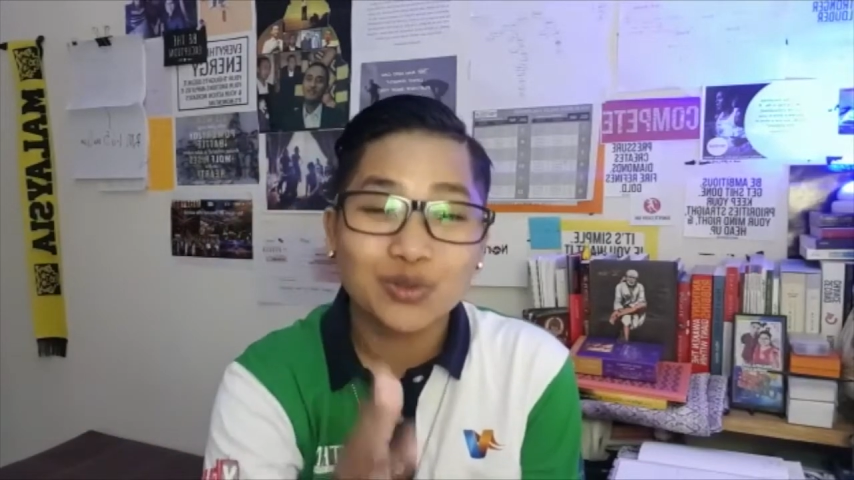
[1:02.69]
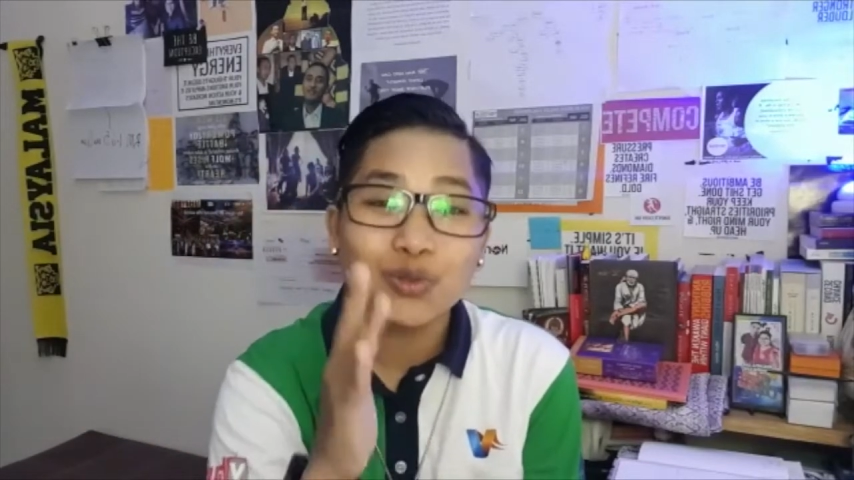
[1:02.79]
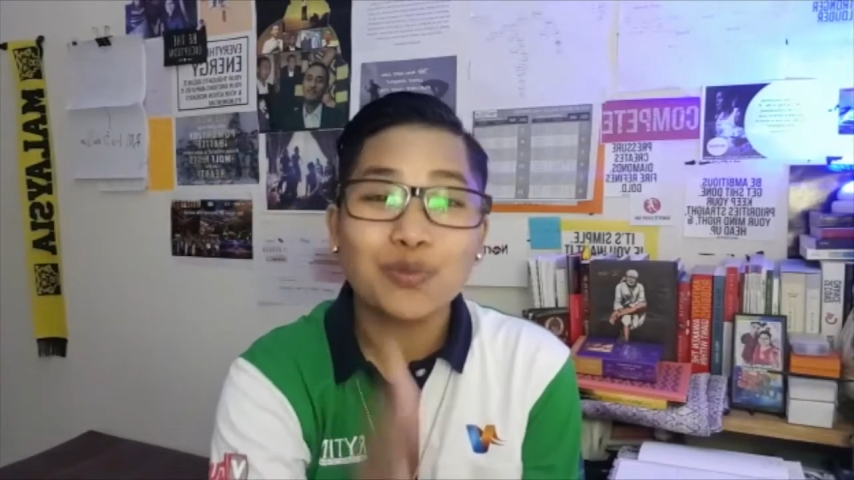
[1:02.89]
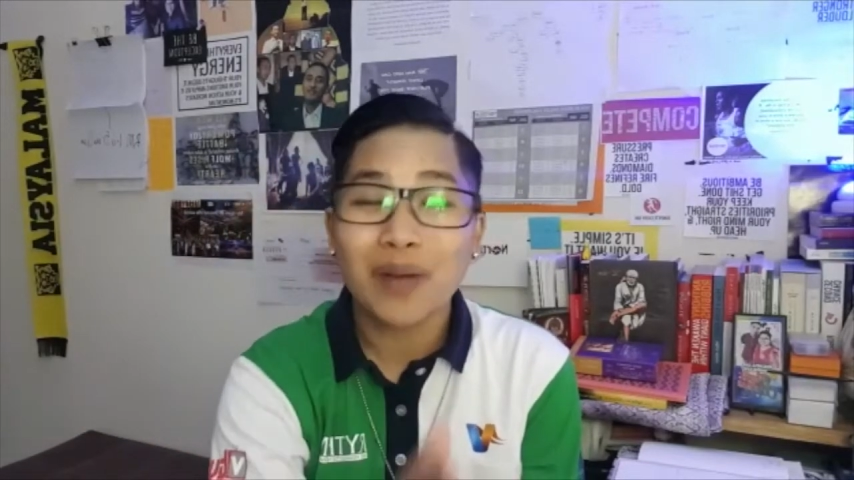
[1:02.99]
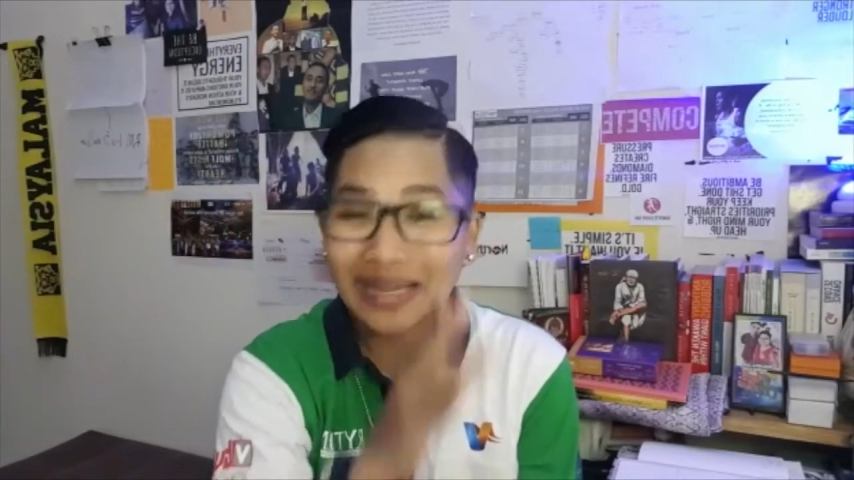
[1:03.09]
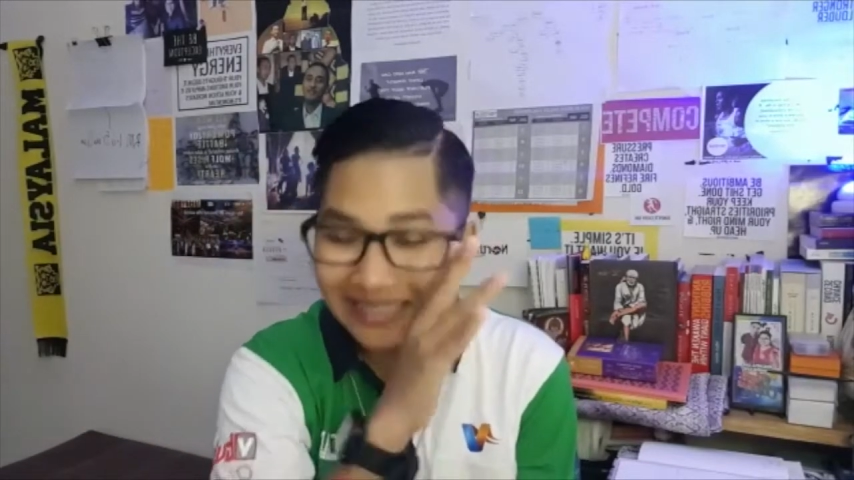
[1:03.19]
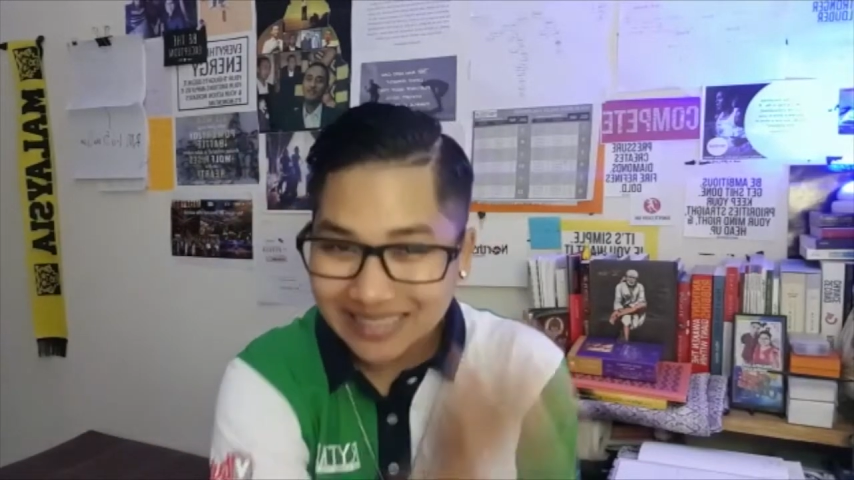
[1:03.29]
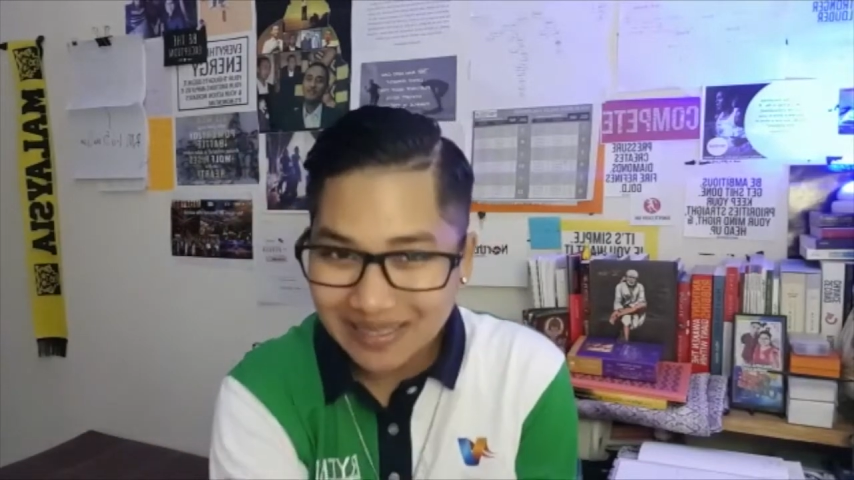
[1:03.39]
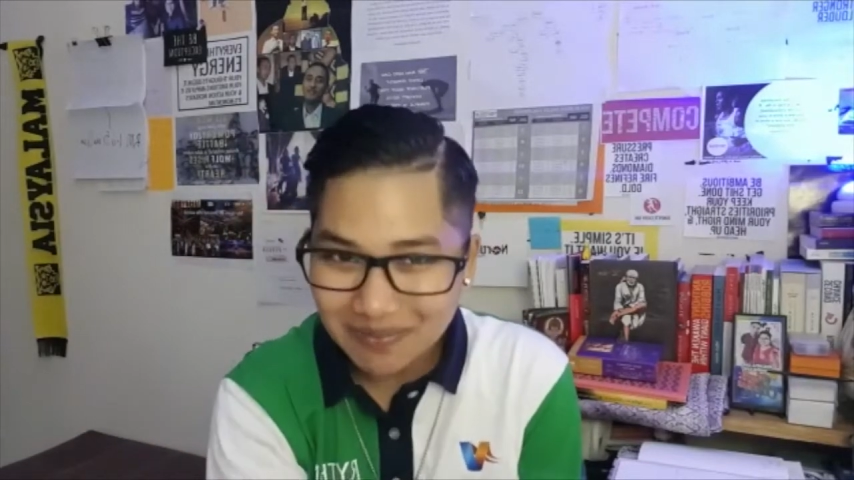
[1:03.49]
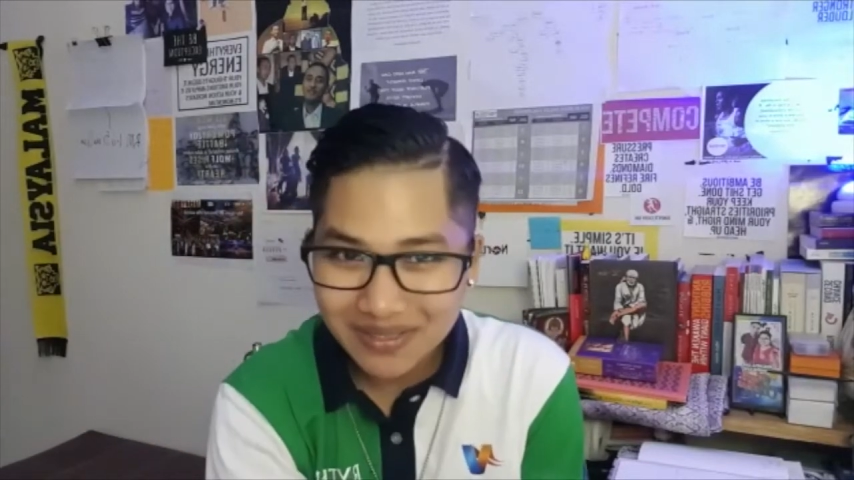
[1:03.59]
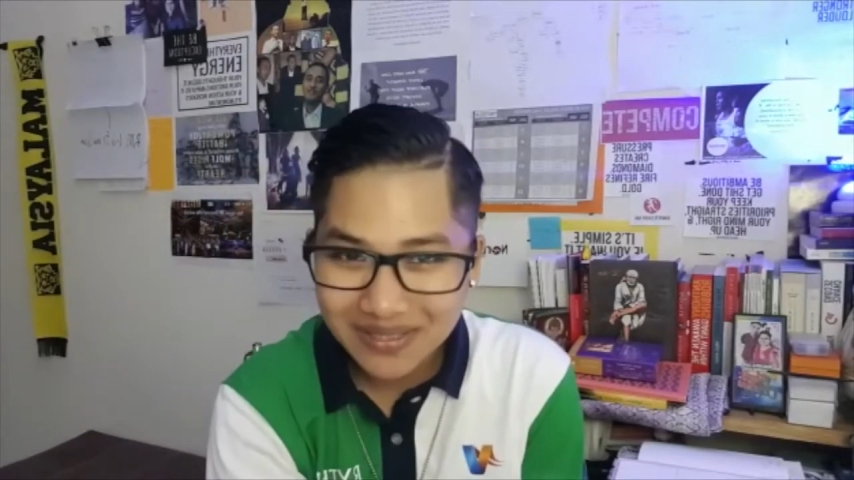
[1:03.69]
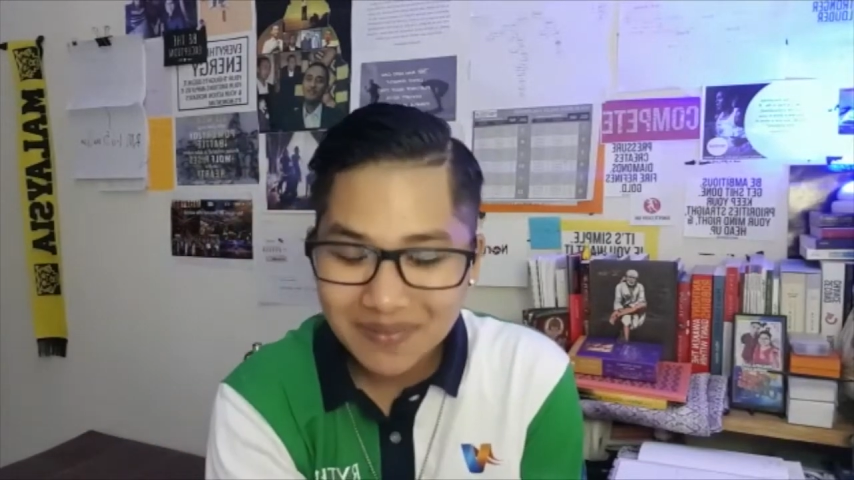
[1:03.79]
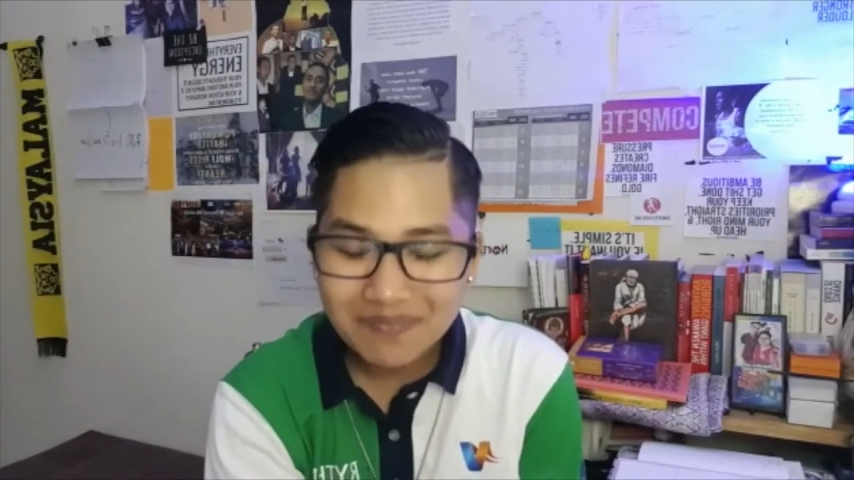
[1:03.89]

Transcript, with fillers: to my teams.